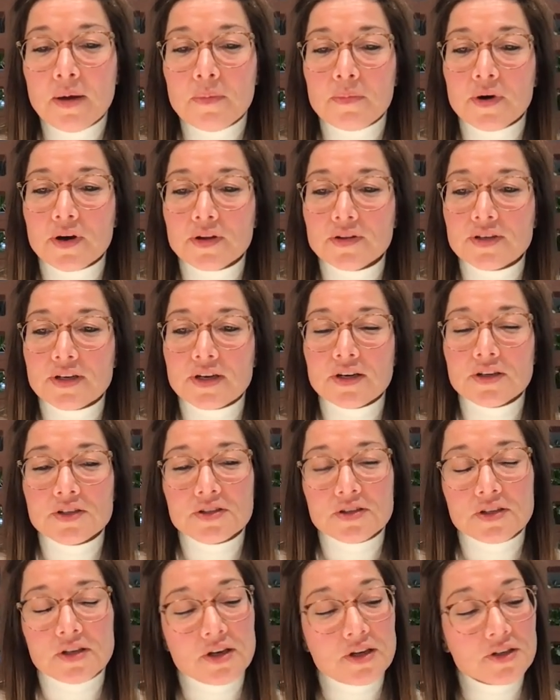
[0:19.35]
but
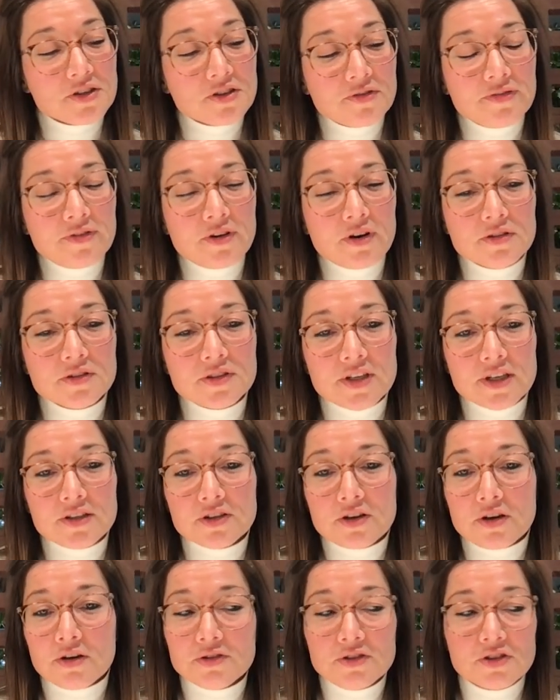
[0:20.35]
there's lots of
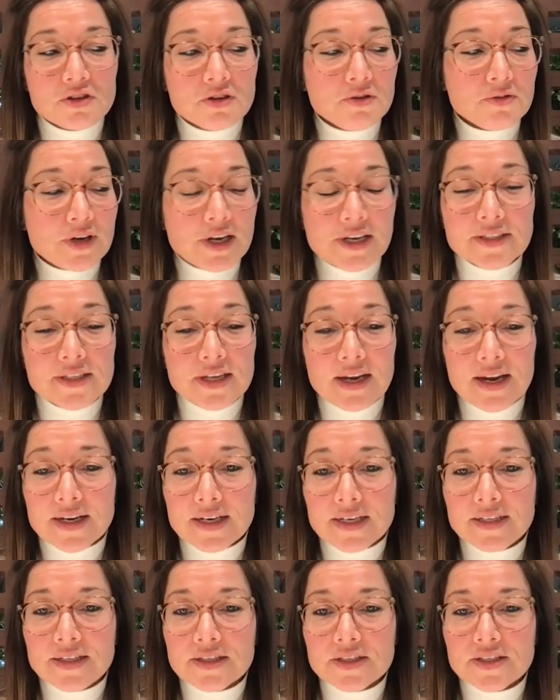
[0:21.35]
content going to look
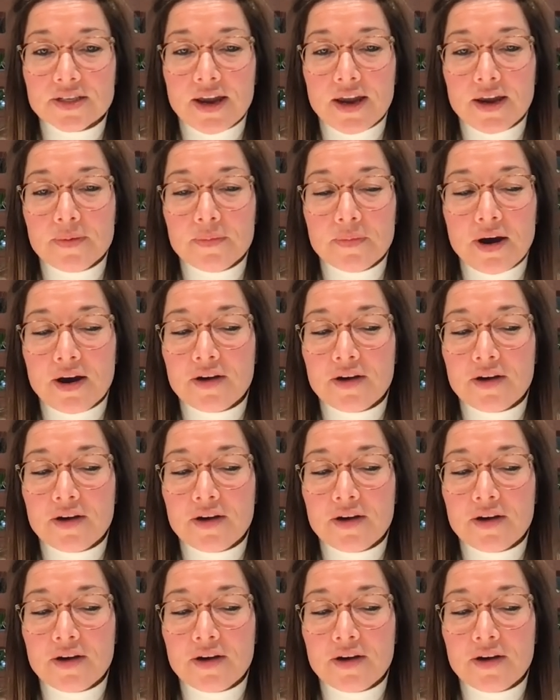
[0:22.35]
exactly the same.